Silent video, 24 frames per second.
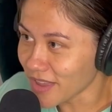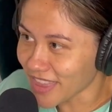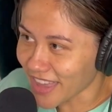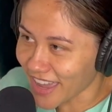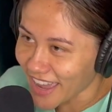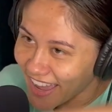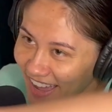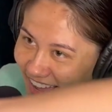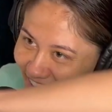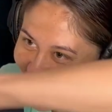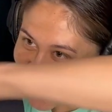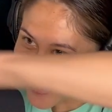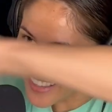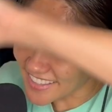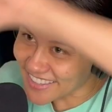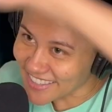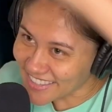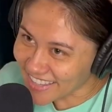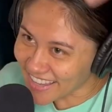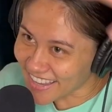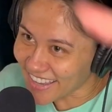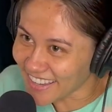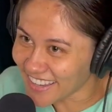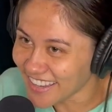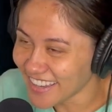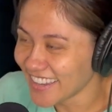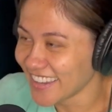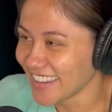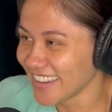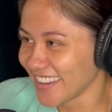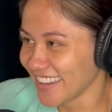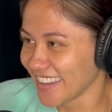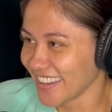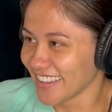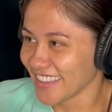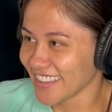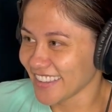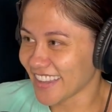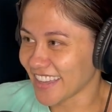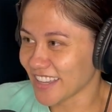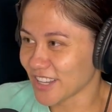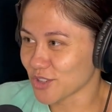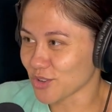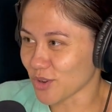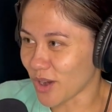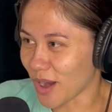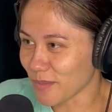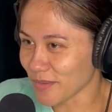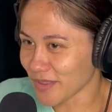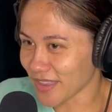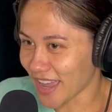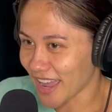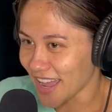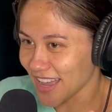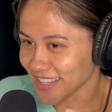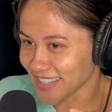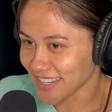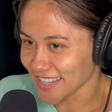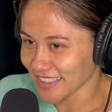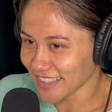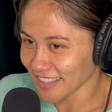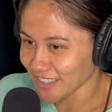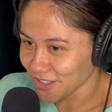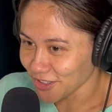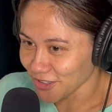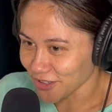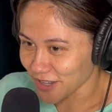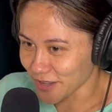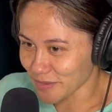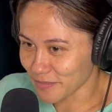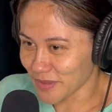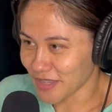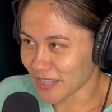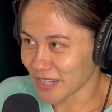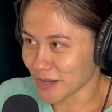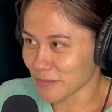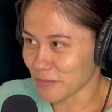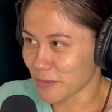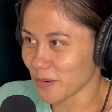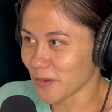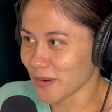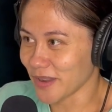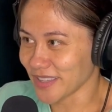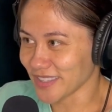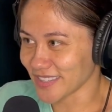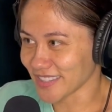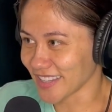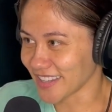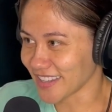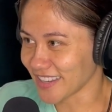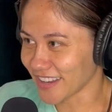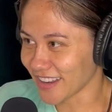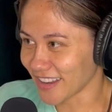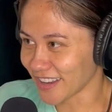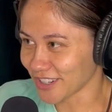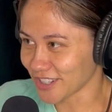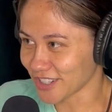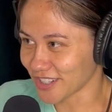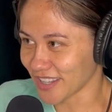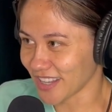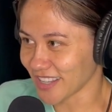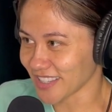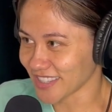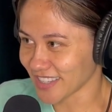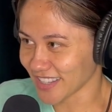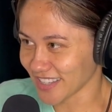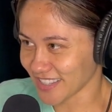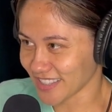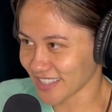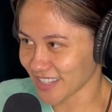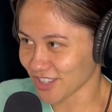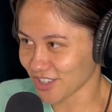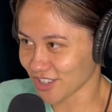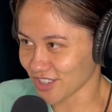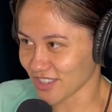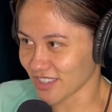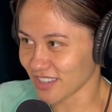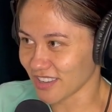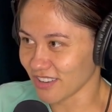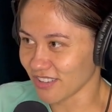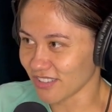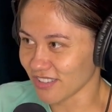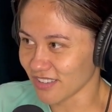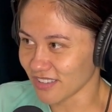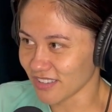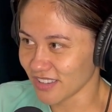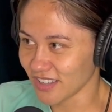that has like drama that has like the little comedic points, like gosh, that's like such a skill.